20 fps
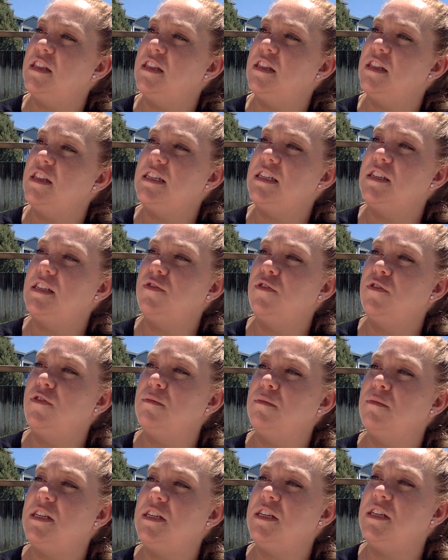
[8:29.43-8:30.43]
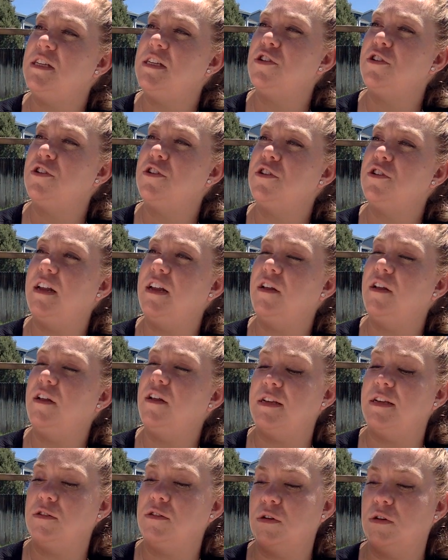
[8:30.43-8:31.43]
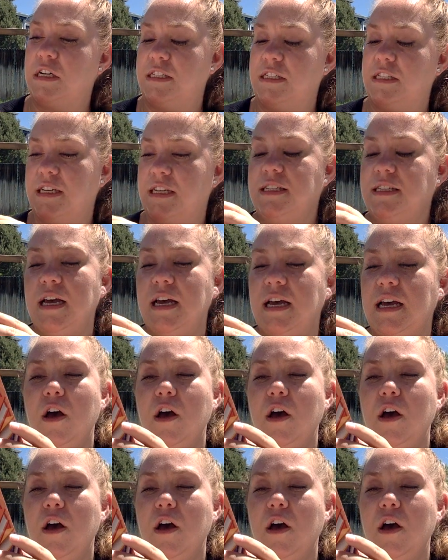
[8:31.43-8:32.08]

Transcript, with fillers: This is from teacher created resources.